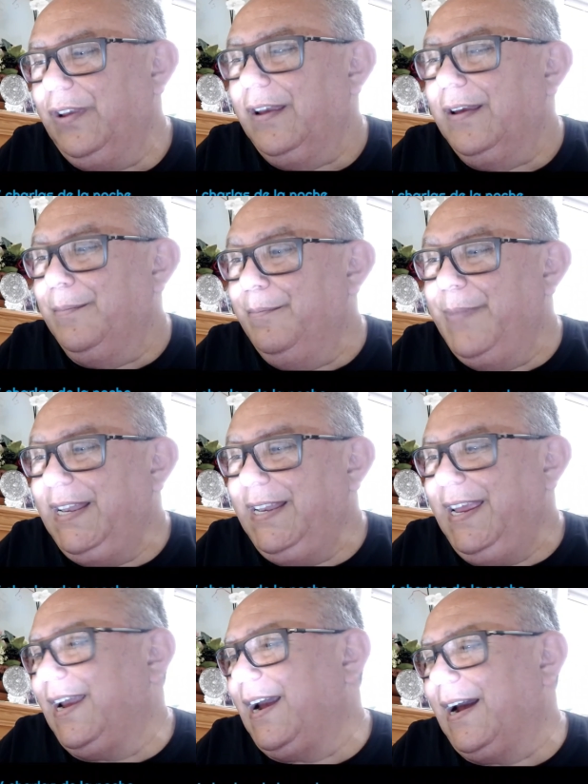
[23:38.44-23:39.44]
many
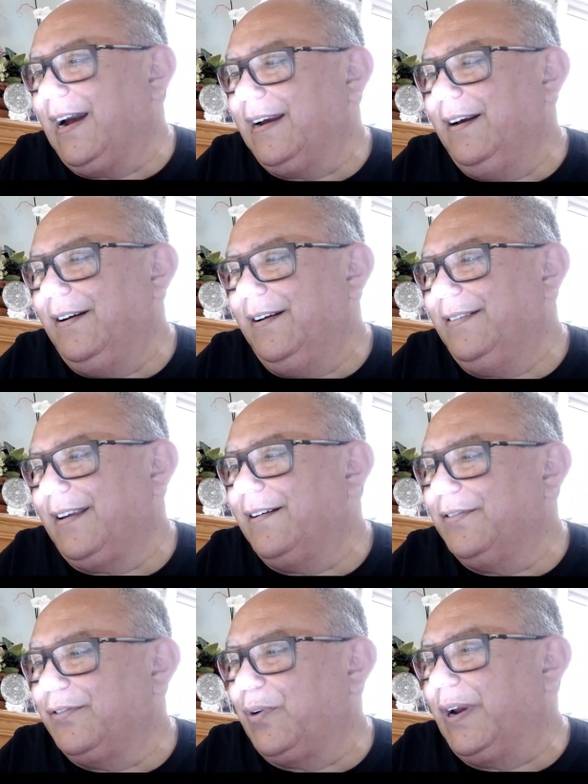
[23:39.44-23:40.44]
hackers are
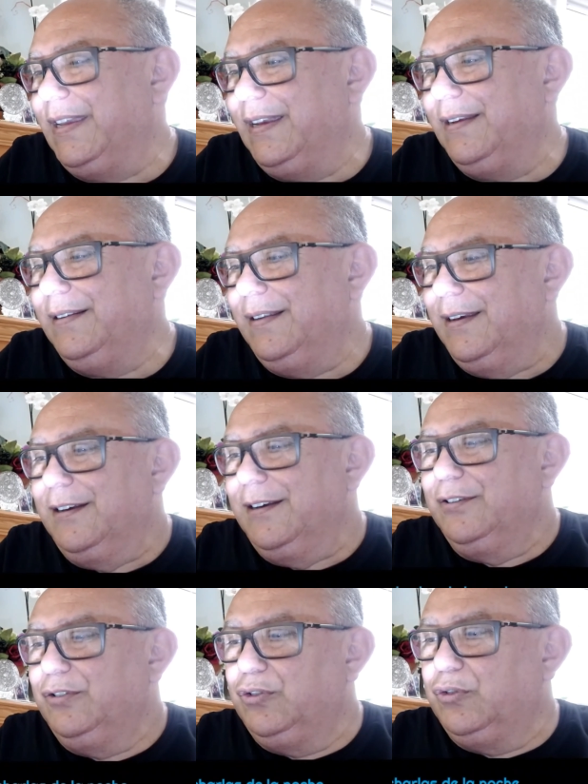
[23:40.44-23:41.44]
trying
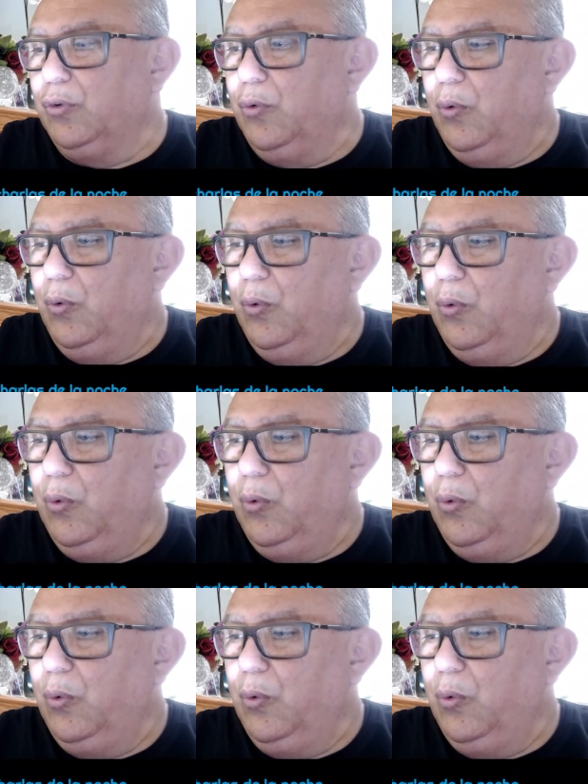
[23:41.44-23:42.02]
to